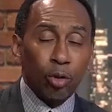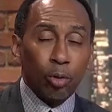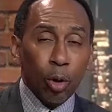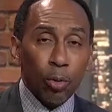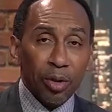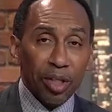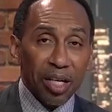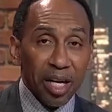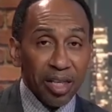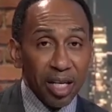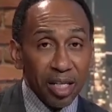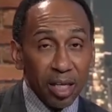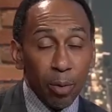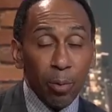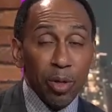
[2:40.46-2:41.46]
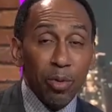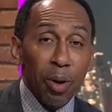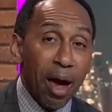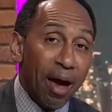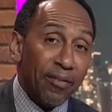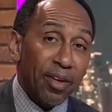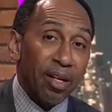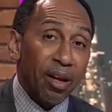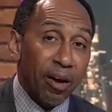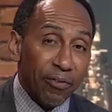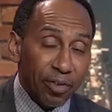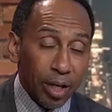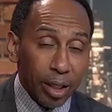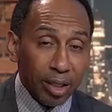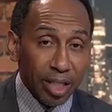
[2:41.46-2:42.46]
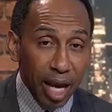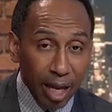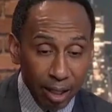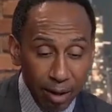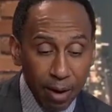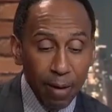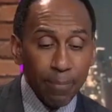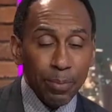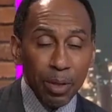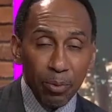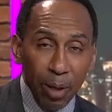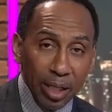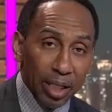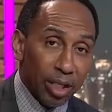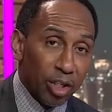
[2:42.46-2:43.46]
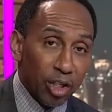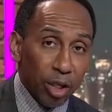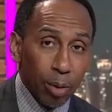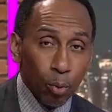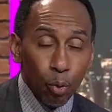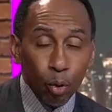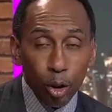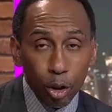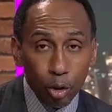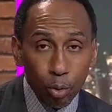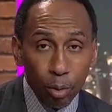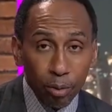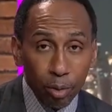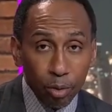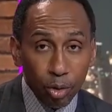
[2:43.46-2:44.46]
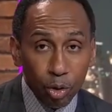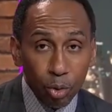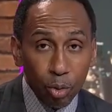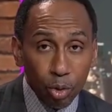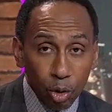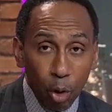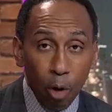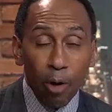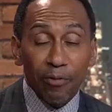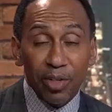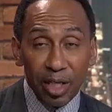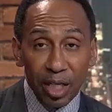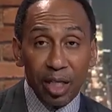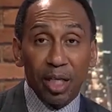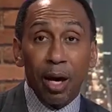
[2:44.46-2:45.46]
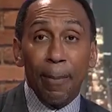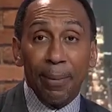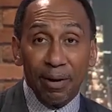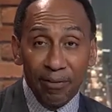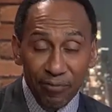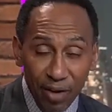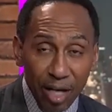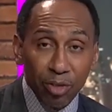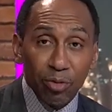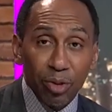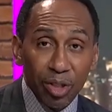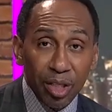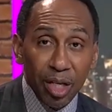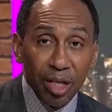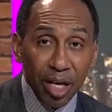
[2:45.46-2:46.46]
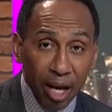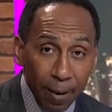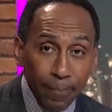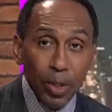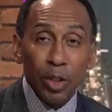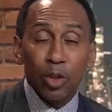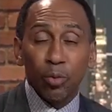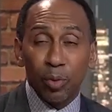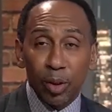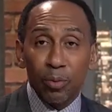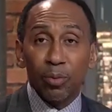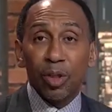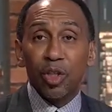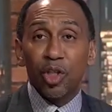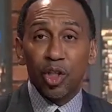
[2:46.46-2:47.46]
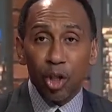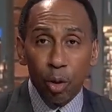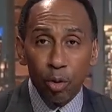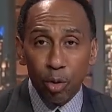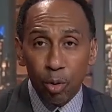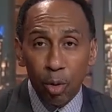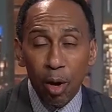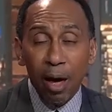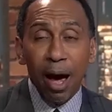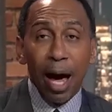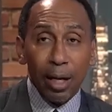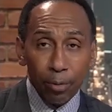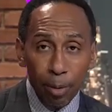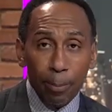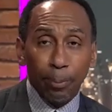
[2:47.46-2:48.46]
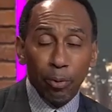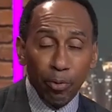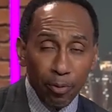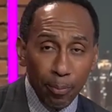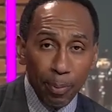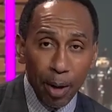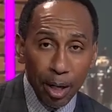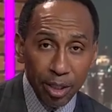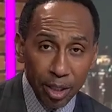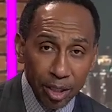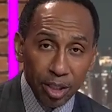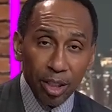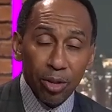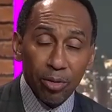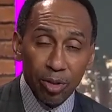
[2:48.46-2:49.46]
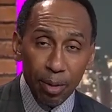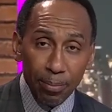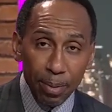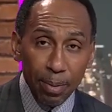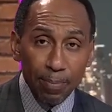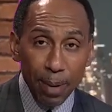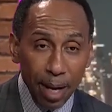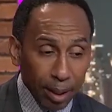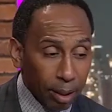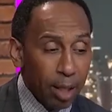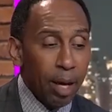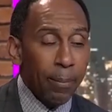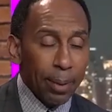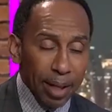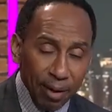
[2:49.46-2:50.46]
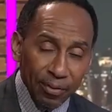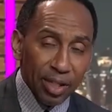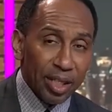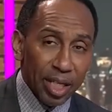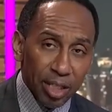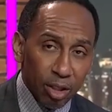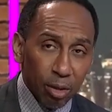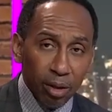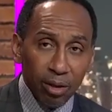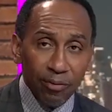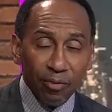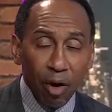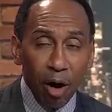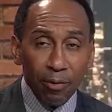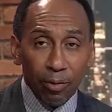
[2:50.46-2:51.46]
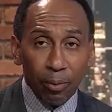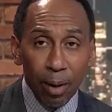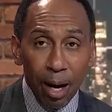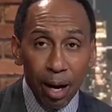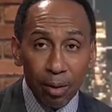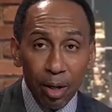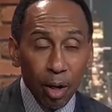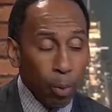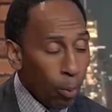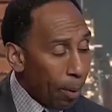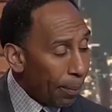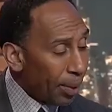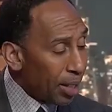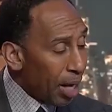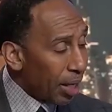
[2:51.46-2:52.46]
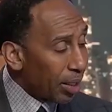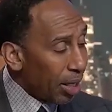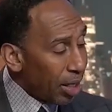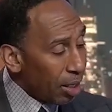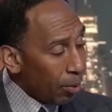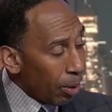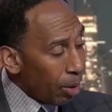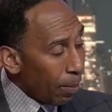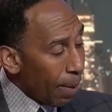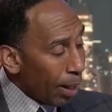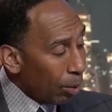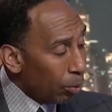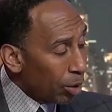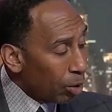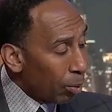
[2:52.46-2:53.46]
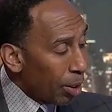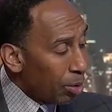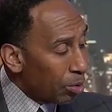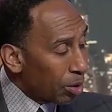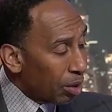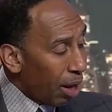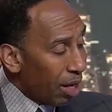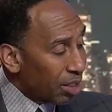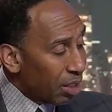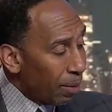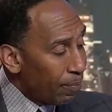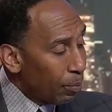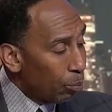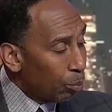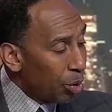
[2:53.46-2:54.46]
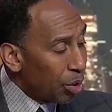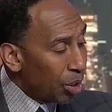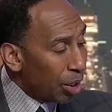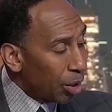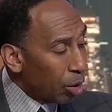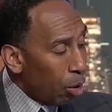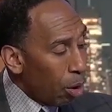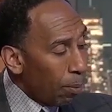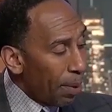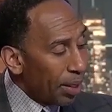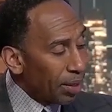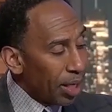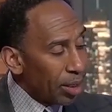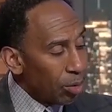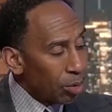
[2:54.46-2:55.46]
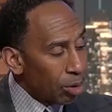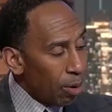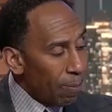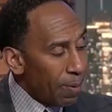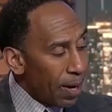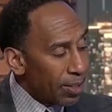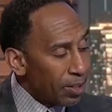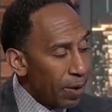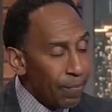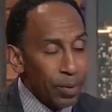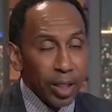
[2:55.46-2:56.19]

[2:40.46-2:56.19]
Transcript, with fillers: grow together, and then when you have enough young talent, be ready to ship one or two of those dudes off to get a couple of veterans in there to really, really show you how to improve upon your skills and be better. But everything's going to involve around Wembanyama anyway, no matter which way you slice it. Appreciate the call, man. Thank you so much.